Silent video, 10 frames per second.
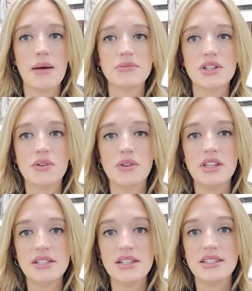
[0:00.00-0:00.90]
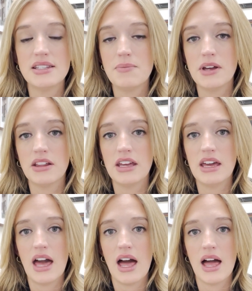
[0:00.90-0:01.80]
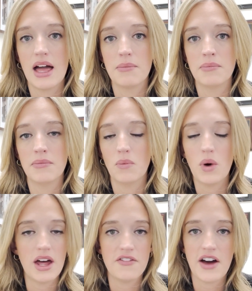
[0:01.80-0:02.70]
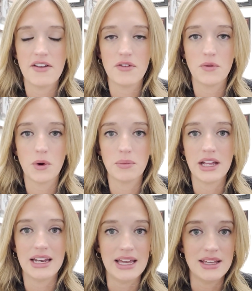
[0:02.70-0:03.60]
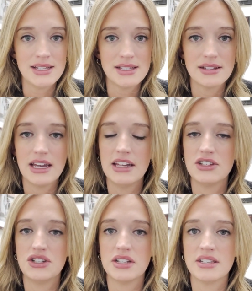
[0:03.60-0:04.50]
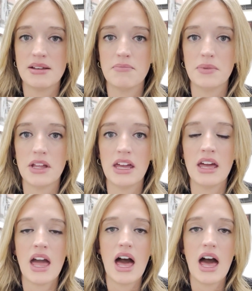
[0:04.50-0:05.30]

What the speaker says: So this is typically what a 504 plan is. It's just simply